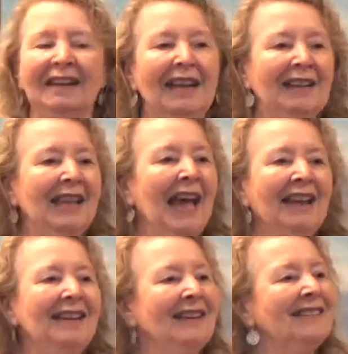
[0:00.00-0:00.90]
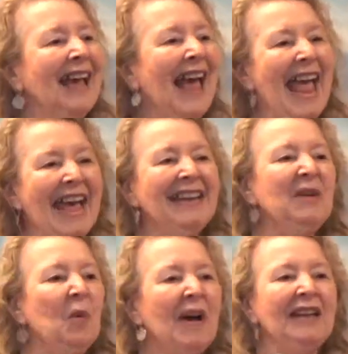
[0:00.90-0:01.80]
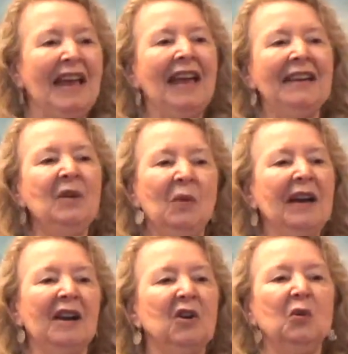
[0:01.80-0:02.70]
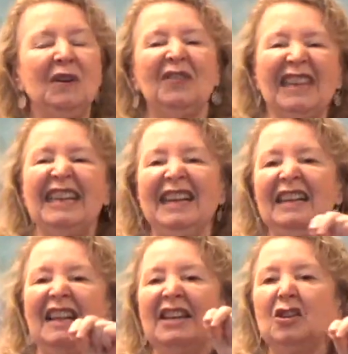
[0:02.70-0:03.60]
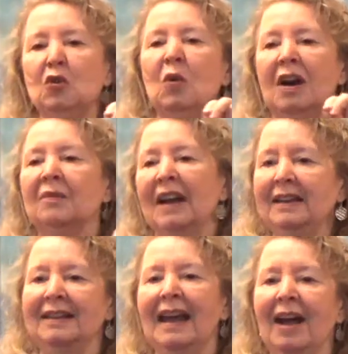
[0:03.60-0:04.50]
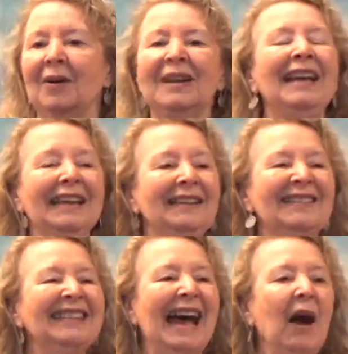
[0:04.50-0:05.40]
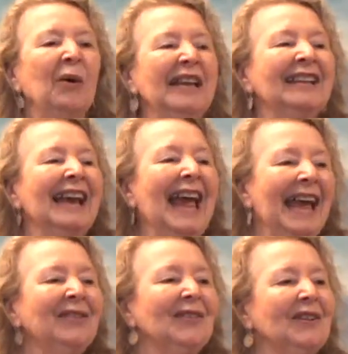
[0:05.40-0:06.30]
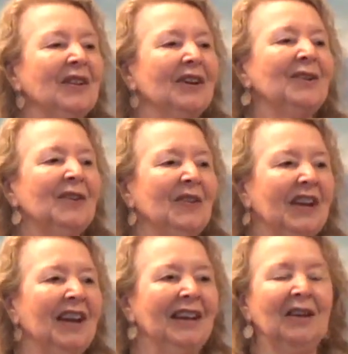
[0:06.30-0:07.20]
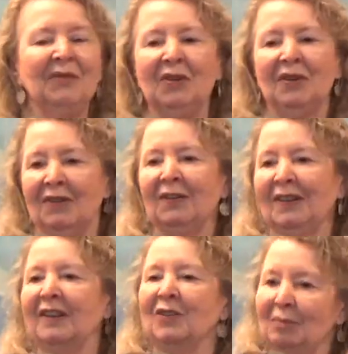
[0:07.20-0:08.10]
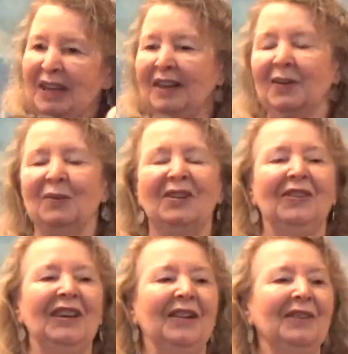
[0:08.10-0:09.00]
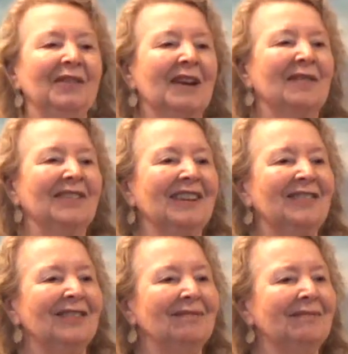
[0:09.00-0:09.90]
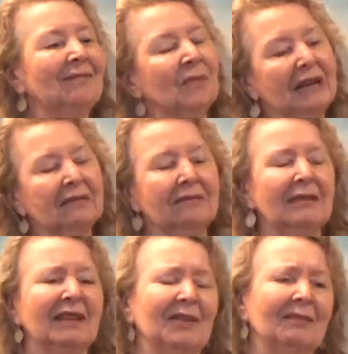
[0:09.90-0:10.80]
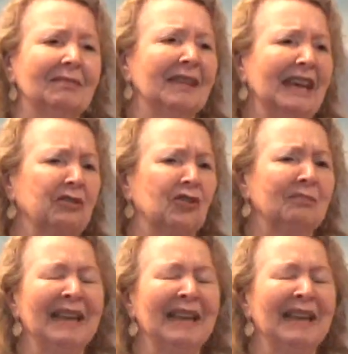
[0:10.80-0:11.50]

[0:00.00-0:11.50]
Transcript: And that is, anyone anywhere who is thinking like you are right now is now enhanced in their understanding of universalism because we just had this conversation well, this lecture.